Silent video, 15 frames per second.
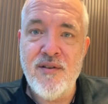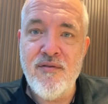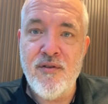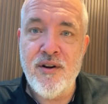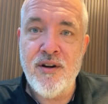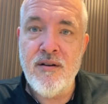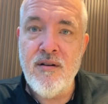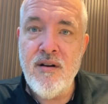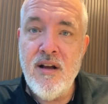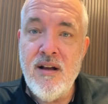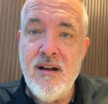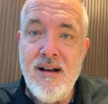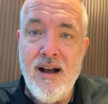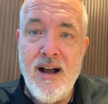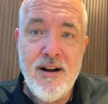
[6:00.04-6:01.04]
for you,
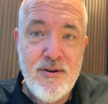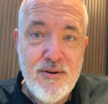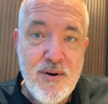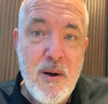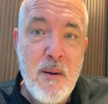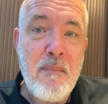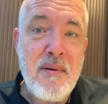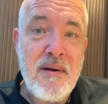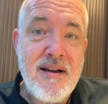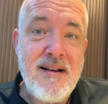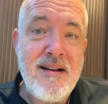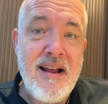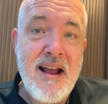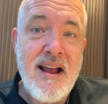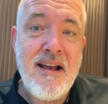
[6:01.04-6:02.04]
I grew up
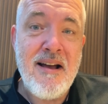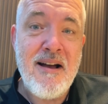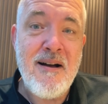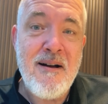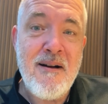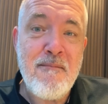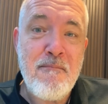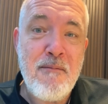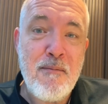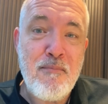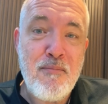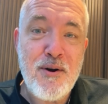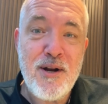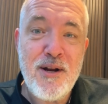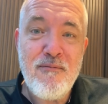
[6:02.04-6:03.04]
in a
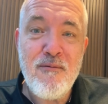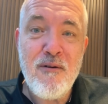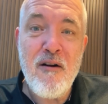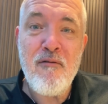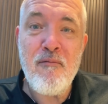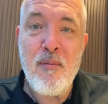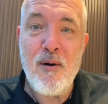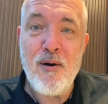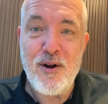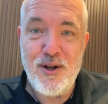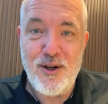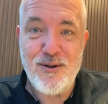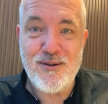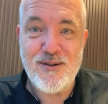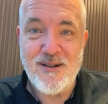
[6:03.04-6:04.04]
pretty rough part of
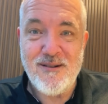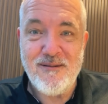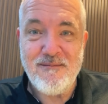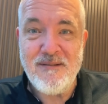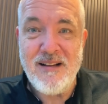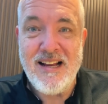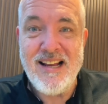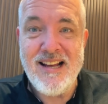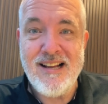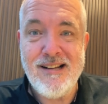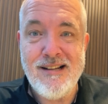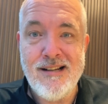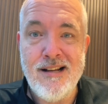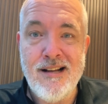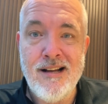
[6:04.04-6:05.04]
Houston,
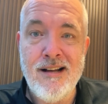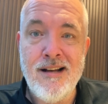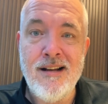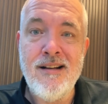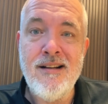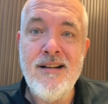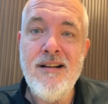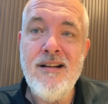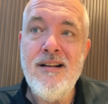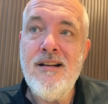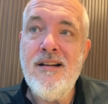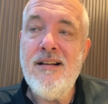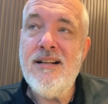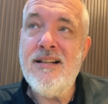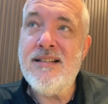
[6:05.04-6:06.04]
and
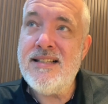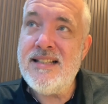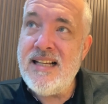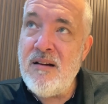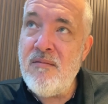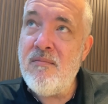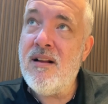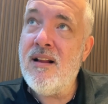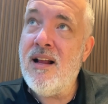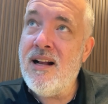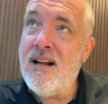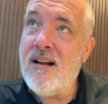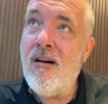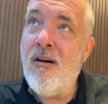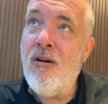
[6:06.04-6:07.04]
it seemed
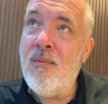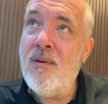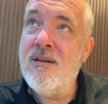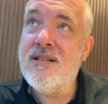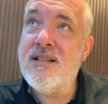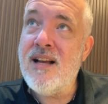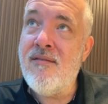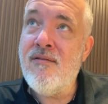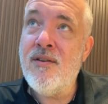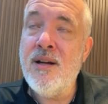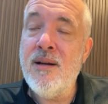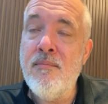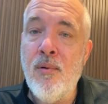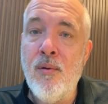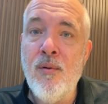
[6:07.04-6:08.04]
like almost
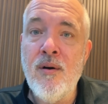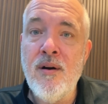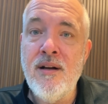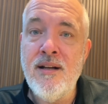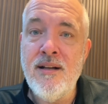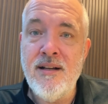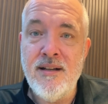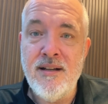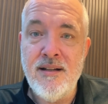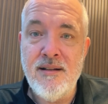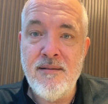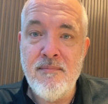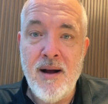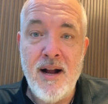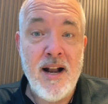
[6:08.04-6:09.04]
every boy
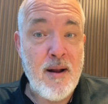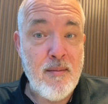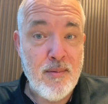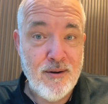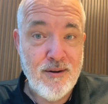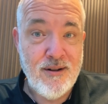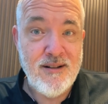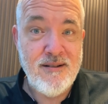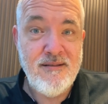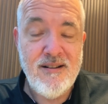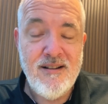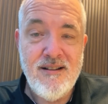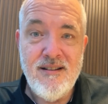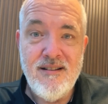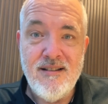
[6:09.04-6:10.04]
in my neighborhood
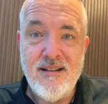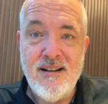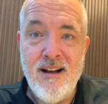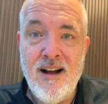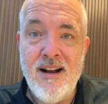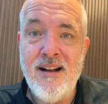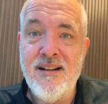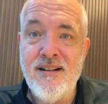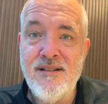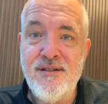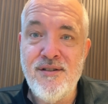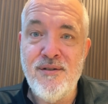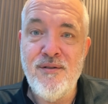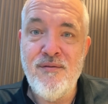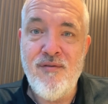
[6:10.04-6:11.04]
got
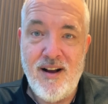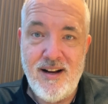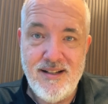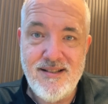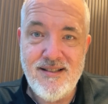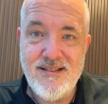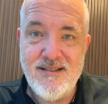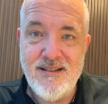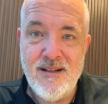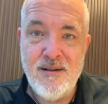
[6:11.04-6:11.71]
into fights